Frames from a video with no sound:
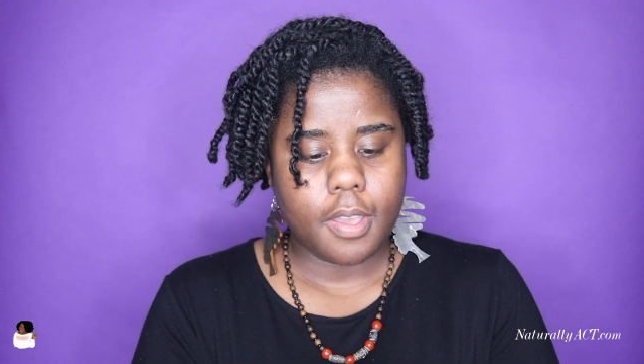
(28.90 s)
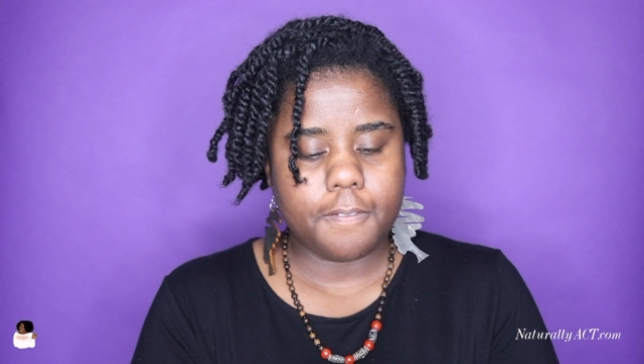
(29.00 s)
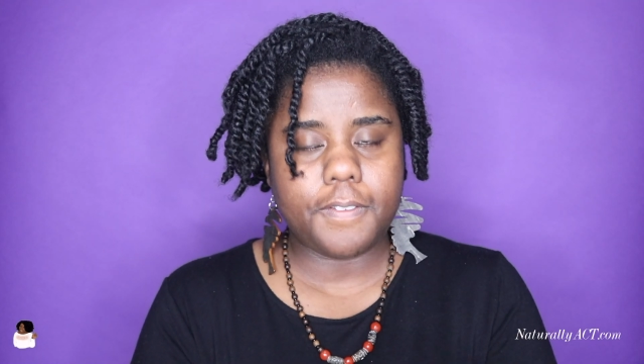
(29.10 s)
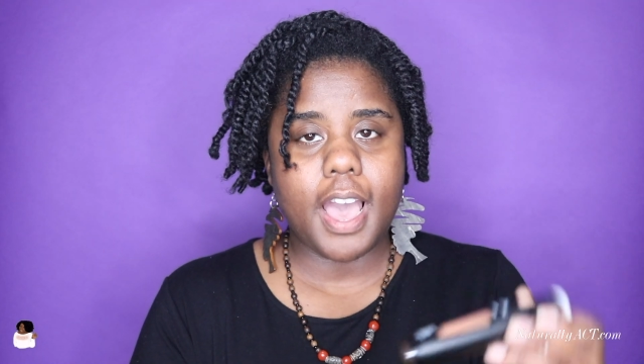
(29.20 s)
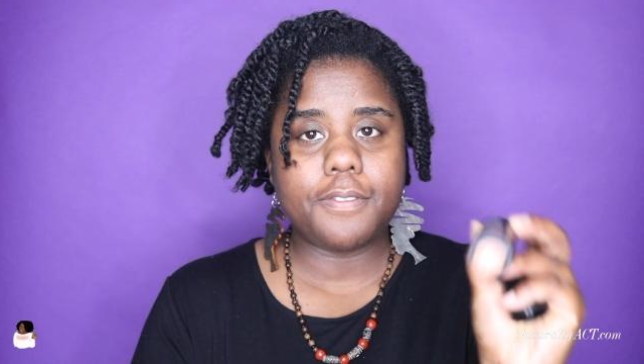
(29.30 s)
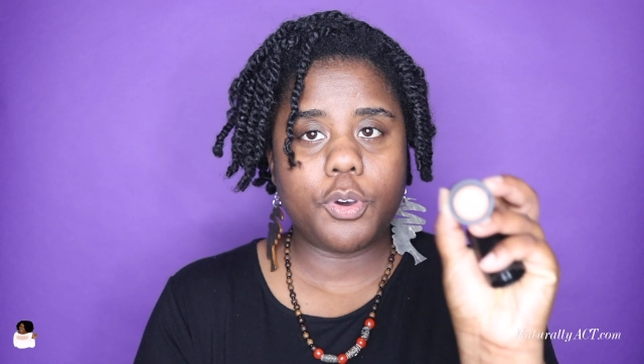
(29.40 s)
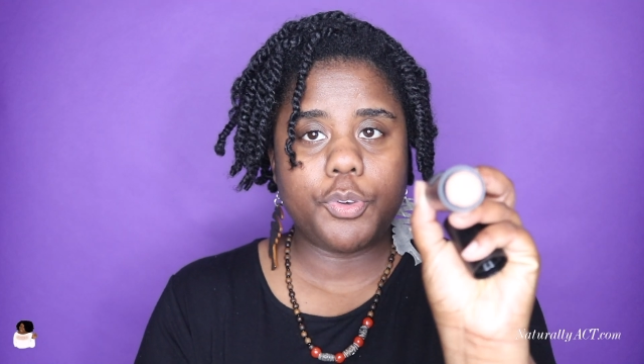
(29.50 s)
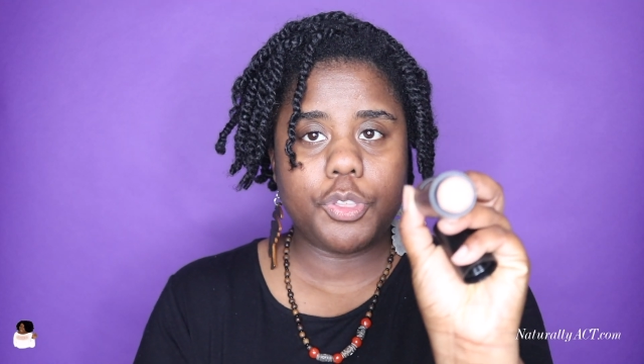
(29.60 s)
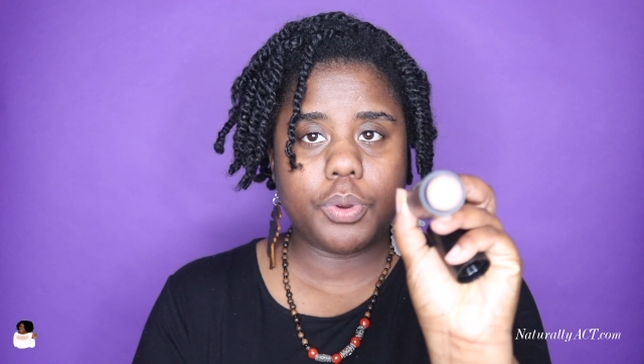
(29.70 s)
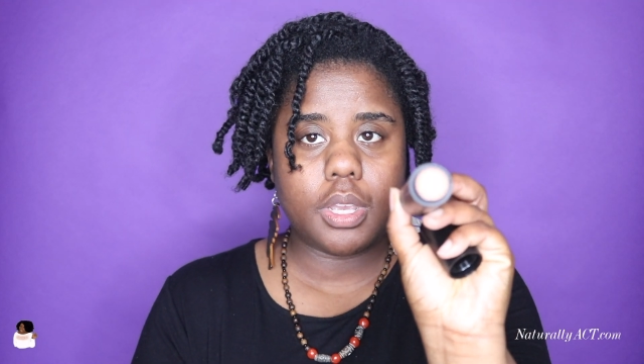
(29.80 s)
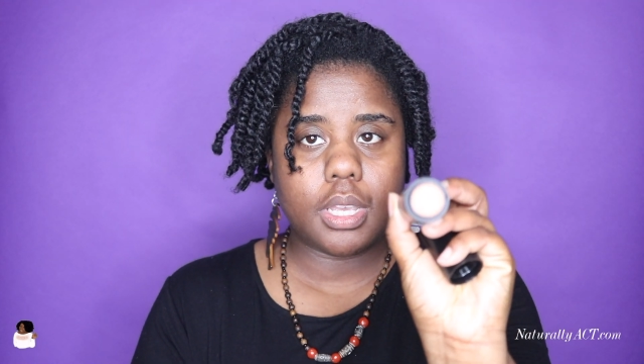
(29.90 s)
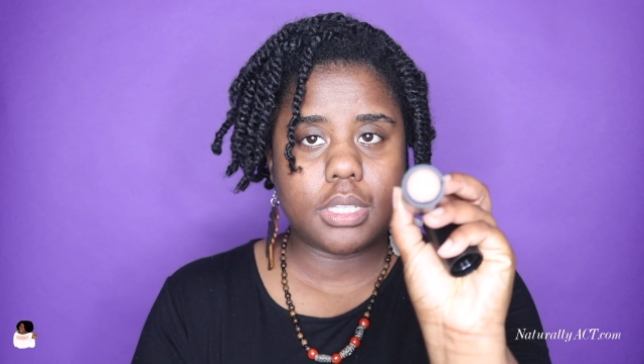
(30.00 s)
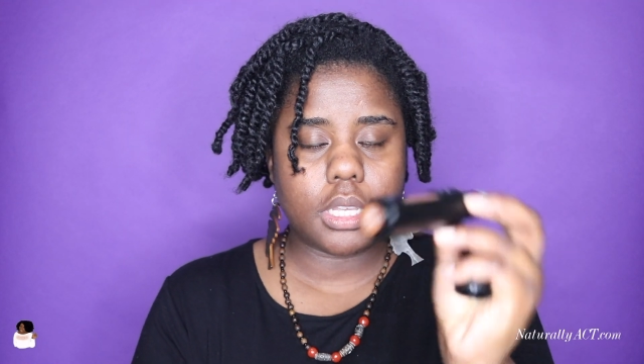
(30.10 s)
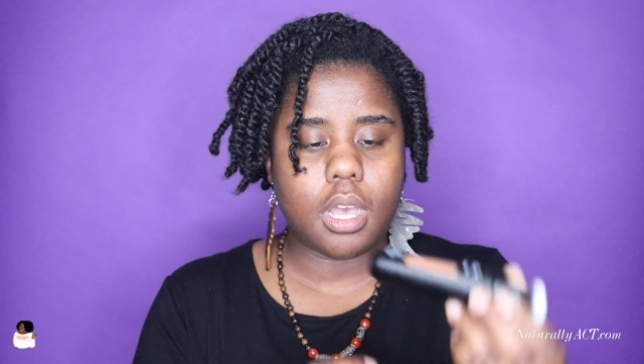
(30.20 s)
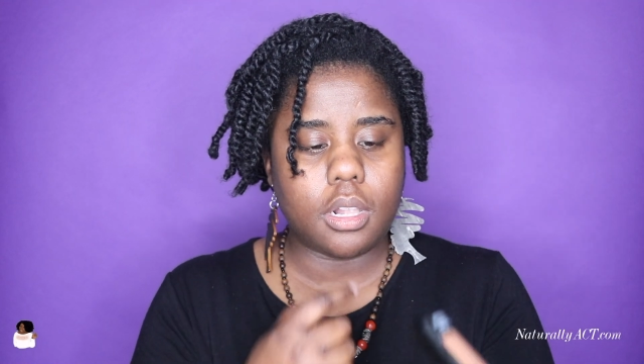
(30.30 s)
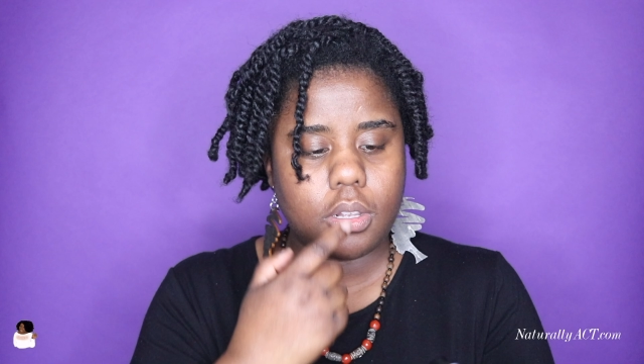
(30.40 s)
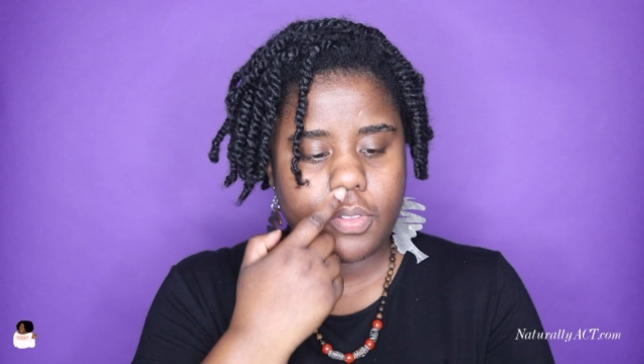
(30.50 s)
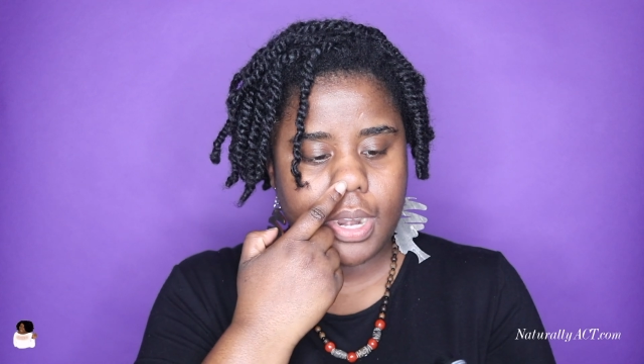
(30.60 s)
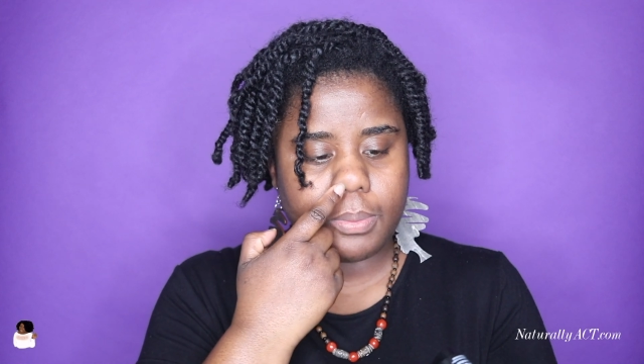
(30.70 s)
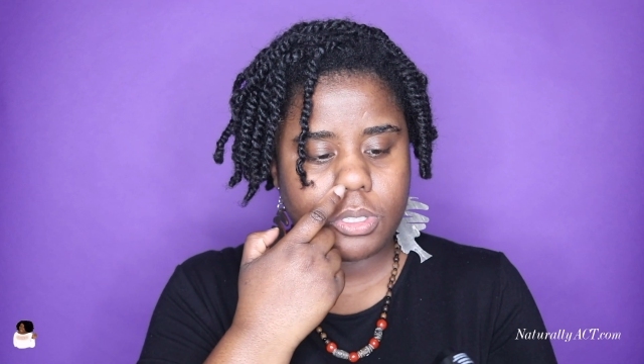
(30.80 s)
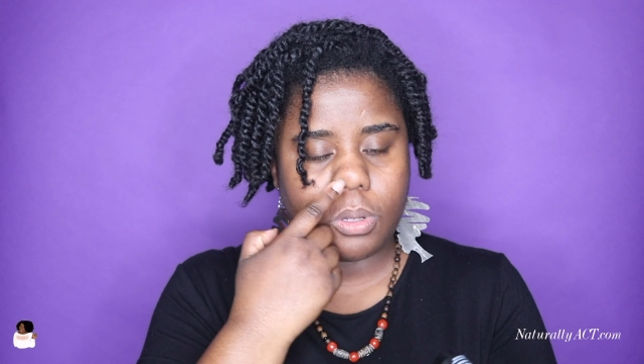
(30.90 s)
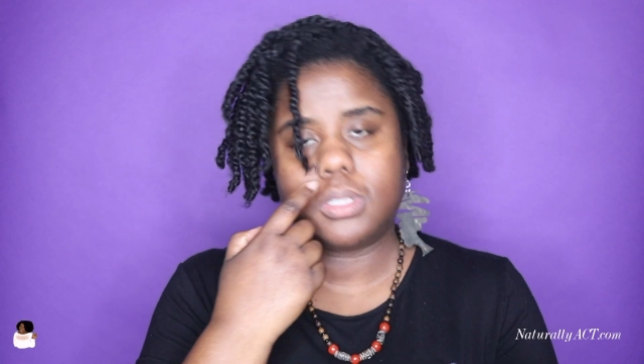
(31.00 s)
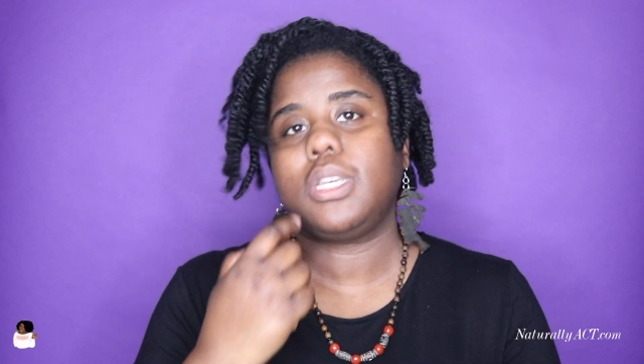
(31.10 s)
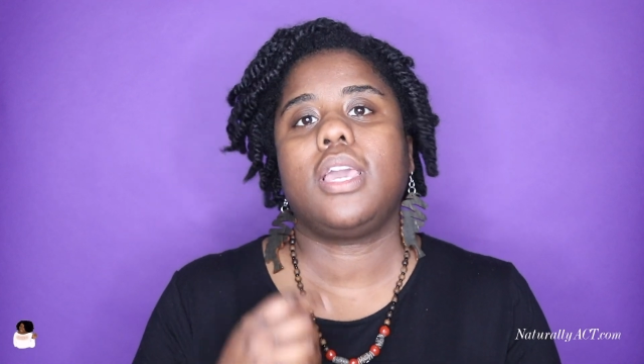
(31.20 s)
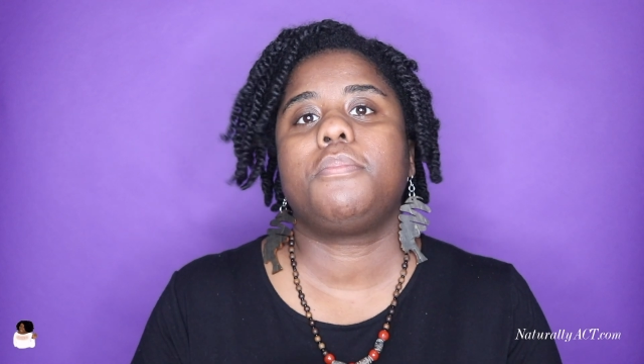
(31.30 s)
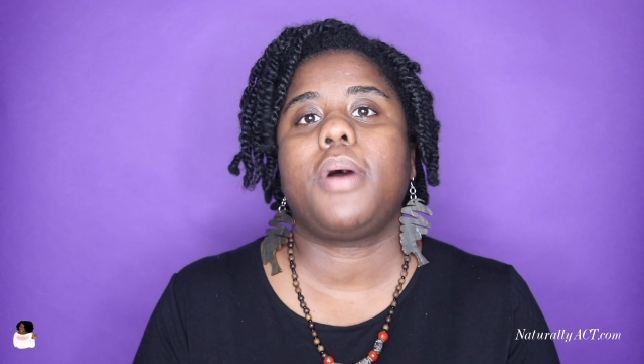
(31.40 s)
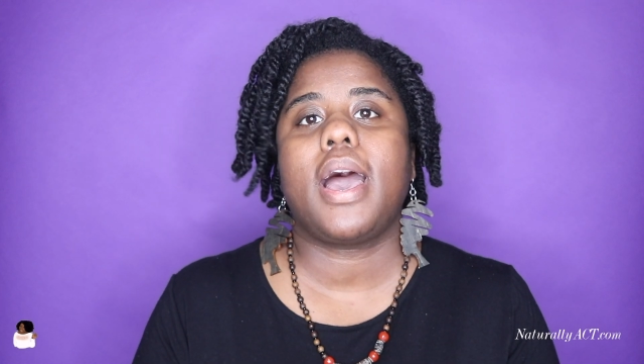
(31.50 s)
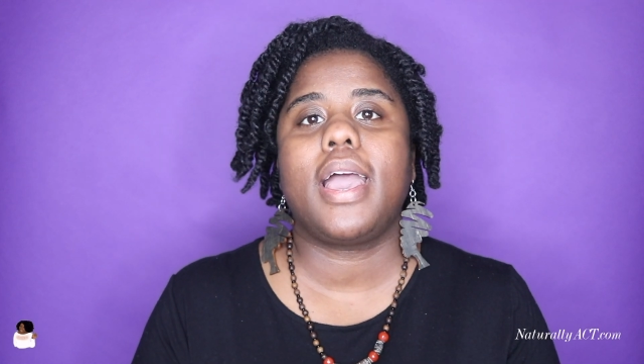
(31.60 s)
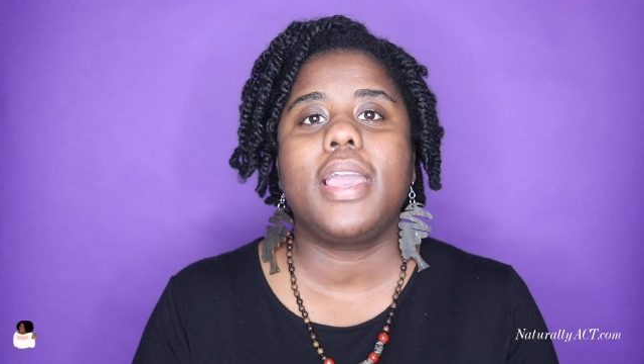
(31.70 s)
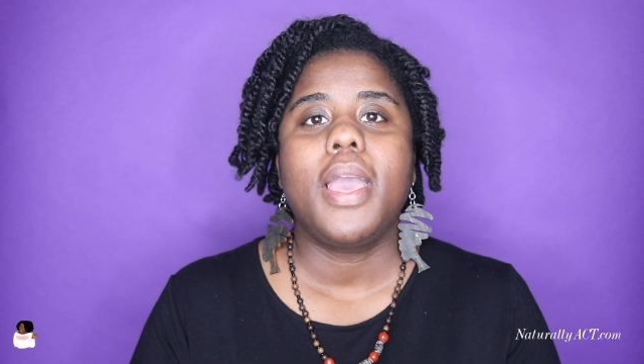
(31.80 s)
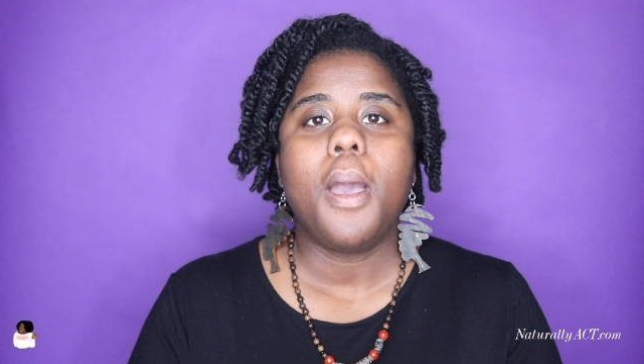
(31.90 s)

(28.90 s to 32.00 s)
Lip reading: 503 is the color that I was told to get by